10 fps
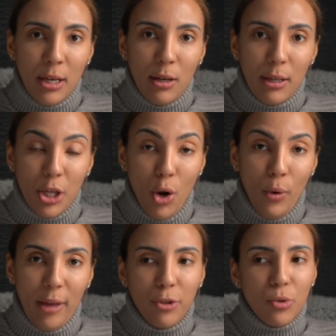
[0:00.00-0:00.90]
You
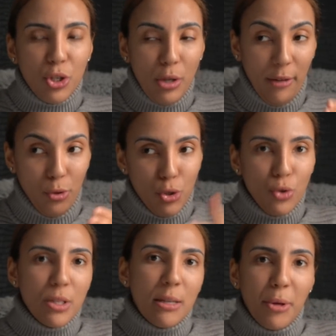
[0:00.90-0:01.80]
know, if you
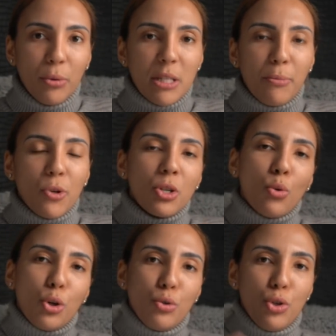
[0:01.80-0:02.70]
choose to be with this person
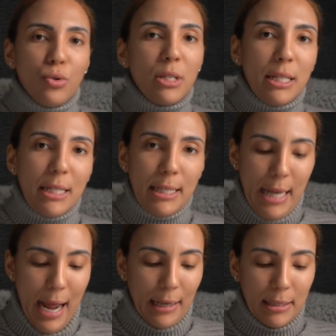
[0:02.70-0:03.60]
or you choose to
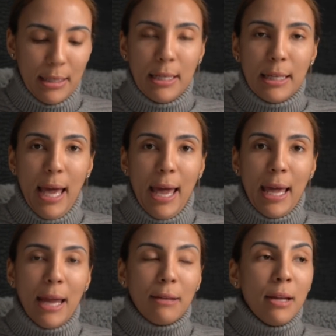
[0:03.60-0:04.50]
disconnect.
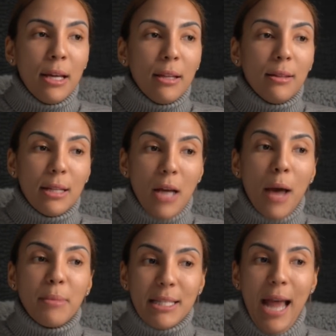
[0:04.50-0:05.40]
Okay. And the
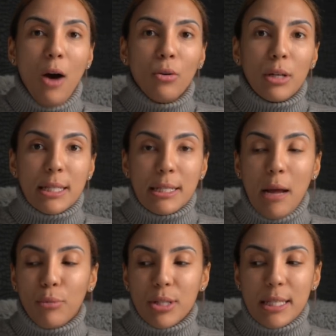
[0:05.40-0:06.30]
time is now because the
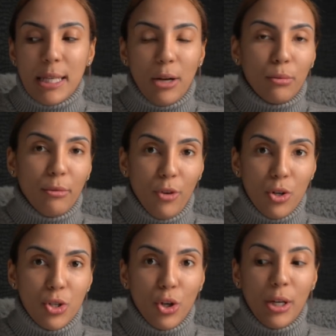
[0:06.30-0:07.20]
Temperance is here in
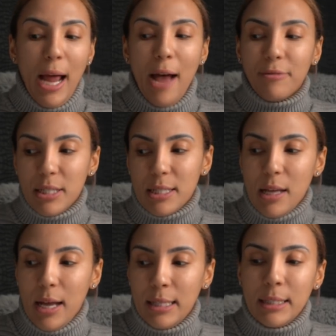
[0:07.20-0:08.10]
reverse. You're going to have to
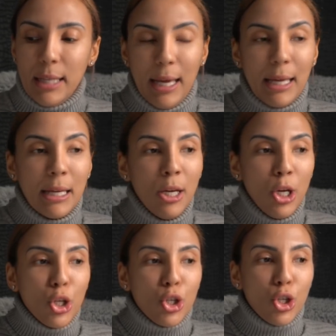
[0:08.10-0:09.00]
decide. Okay.
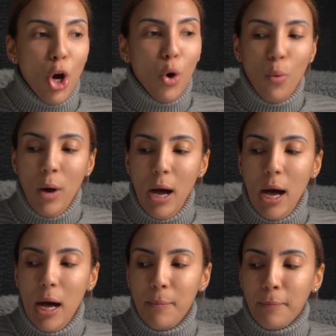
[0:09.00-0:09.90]
So,
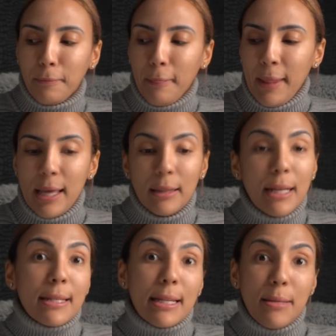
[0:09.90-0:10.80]

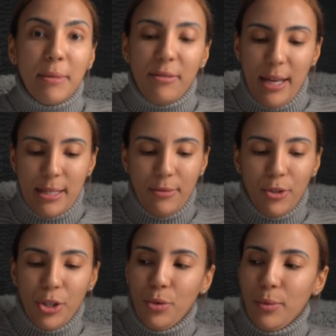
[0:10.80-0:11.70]
let's get some advice
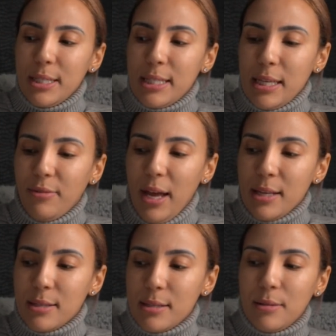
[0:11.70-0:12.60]
for you. What is the
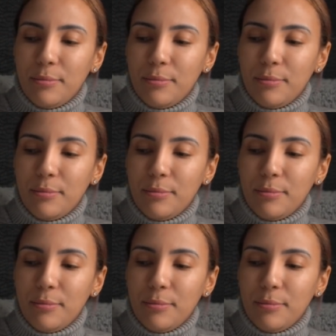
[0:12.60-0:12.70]
advice?